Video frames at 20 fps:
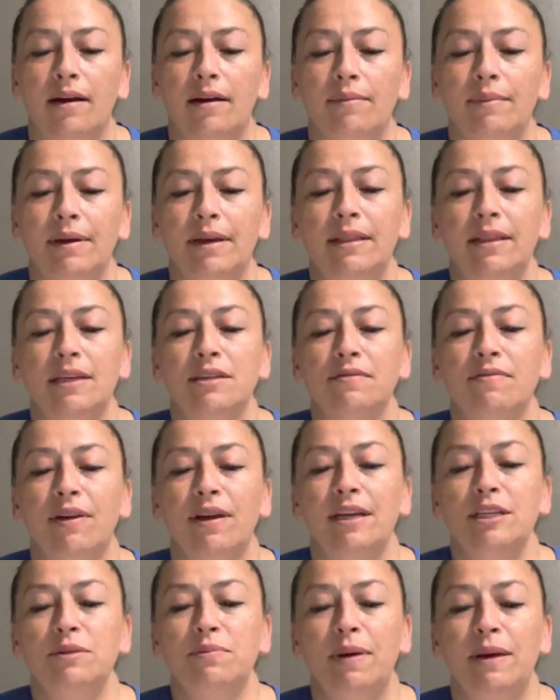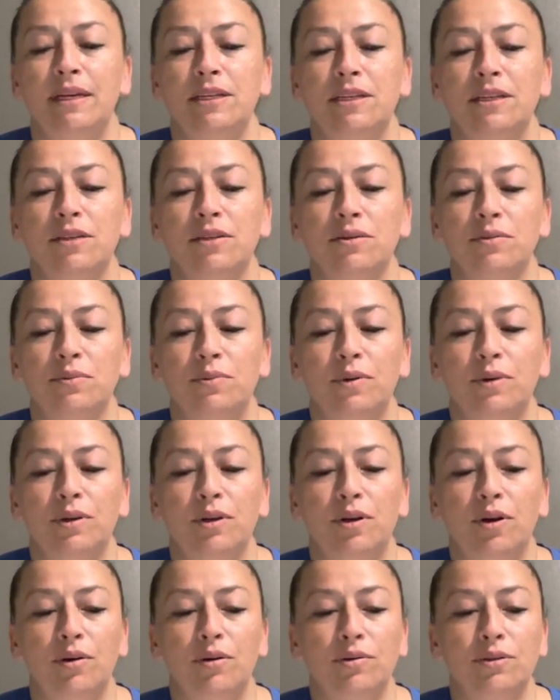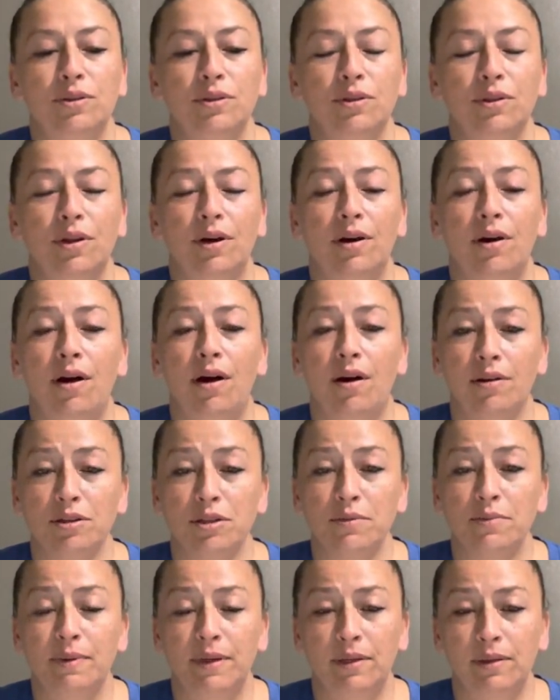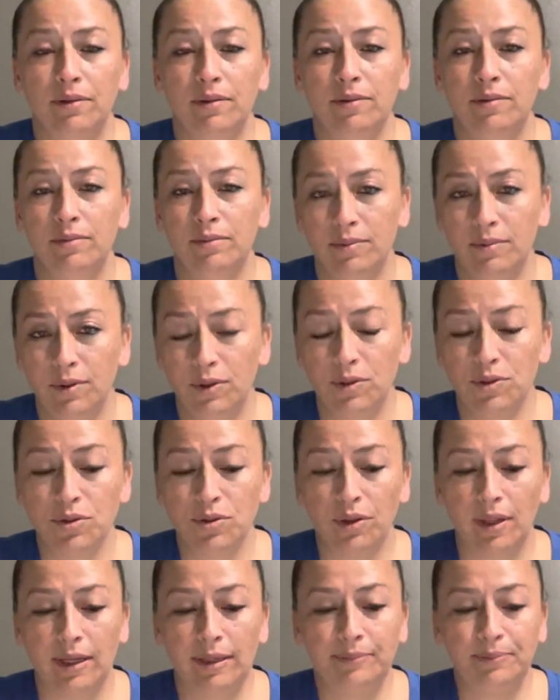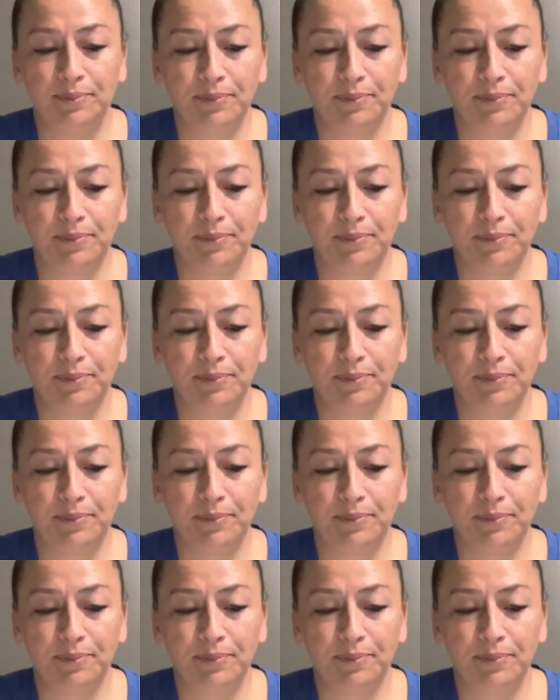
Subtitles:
In this phase, patients would go to the hospital usually.